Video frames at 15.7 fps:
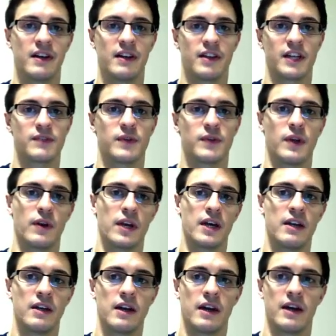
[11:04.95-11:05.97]
Thanks for tuning
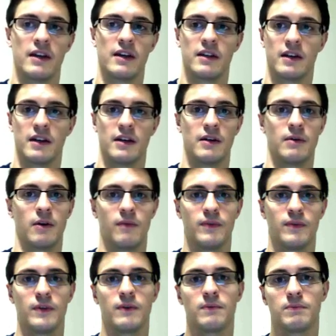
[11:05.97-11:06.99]
in, and uh,
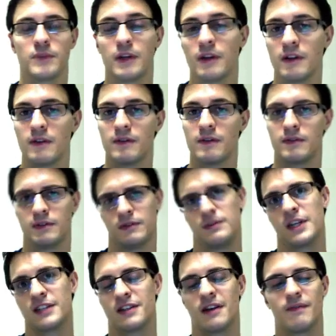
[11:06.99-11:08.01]
hopefully you'll tune in
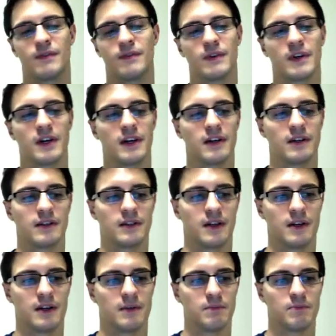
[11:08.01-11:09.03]
next time for uh,
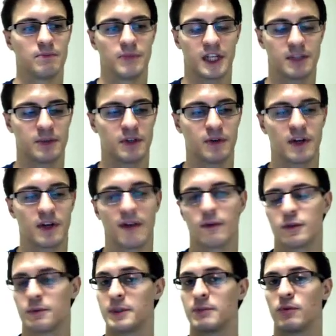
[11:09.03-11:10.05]
the next material coverage.
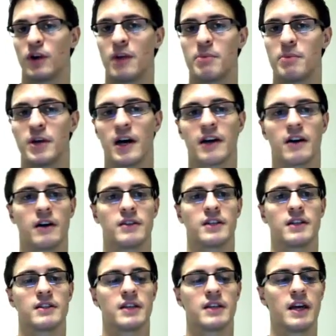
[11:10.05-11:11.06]
There'll be some more A P I
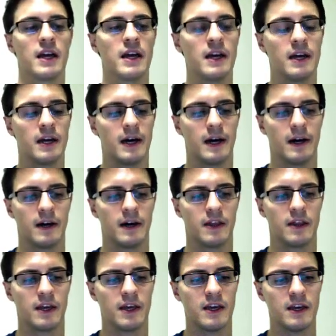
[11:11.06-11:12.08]
content. Uh,
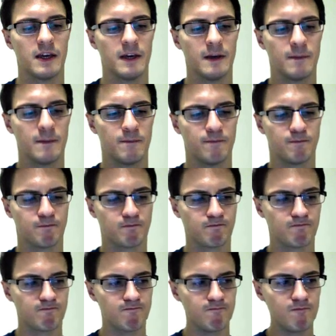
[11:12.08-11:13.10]
the
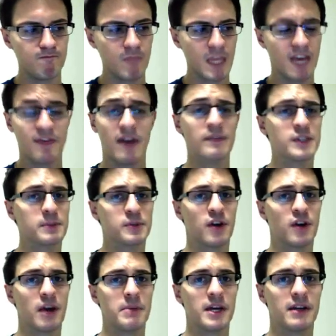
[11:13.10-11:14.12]
if you haven't
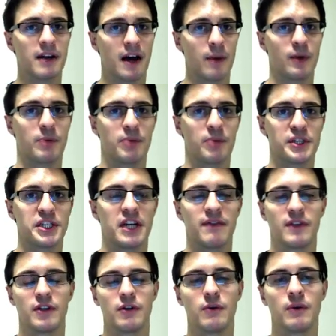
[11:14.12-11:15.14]
subscribed yet, I would appreciate if
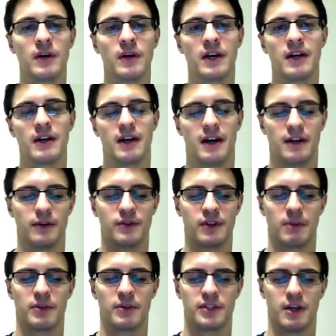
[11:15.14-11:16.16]
you do. Uh, those
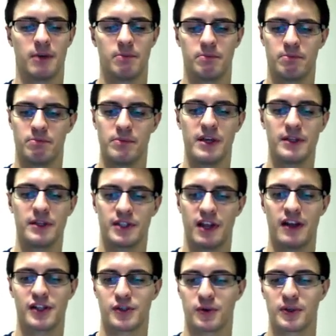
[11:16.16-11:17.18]
numbers help me stay
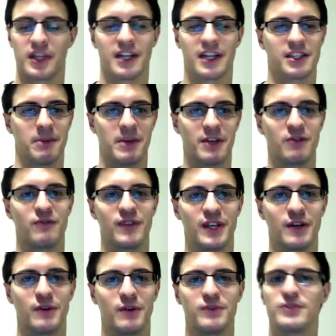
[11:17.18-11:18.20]
assured that as I make new
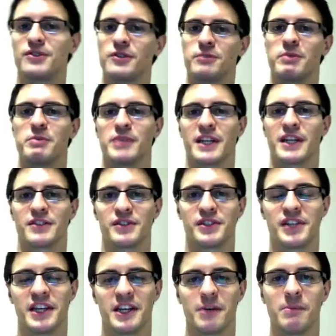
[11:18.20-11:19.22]
videos, there's people actually
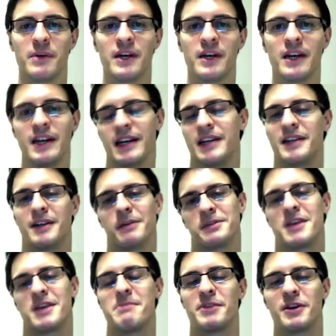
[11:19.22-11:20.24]
seeing them, and helps
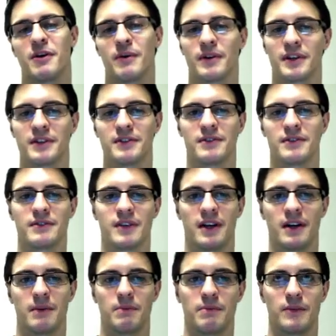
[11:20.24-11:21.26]
keep me going because
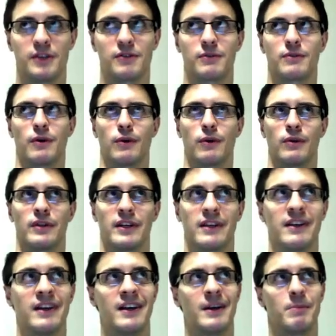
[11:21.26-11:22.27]
uh, these are totally
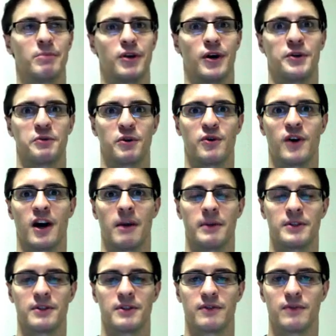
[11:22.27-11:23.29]
beyond the
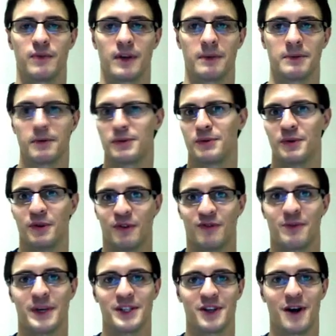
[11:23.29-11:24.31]
requirements of what I'm supposed to be doing for
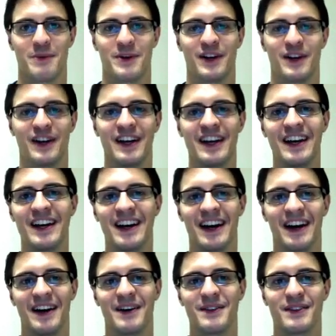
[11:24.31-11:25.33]
my job here.
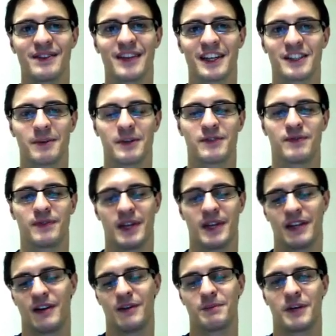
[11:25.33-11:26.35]
Uh, thanks so much, and
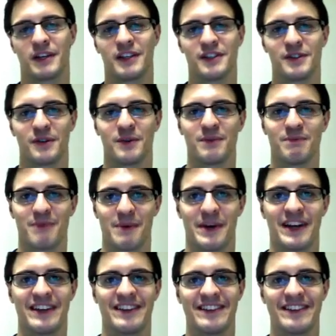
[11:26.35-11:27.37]
I'll talk to you soon. Bye-bye.